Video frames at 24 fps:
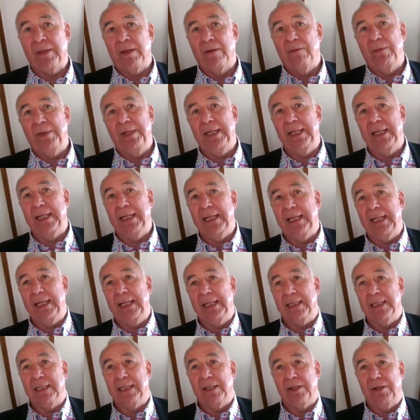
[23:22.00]
We
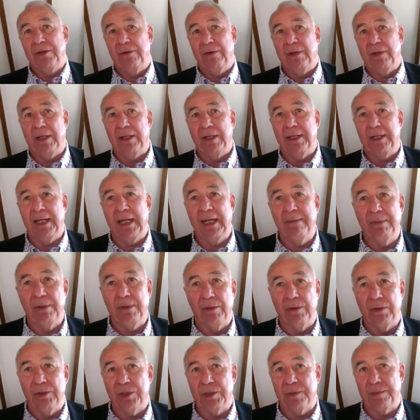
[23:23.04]
need, through our
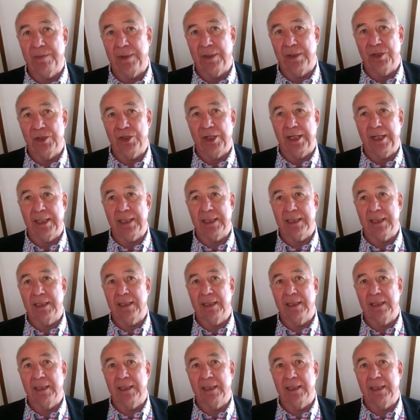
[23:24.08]
neighbourhoods project,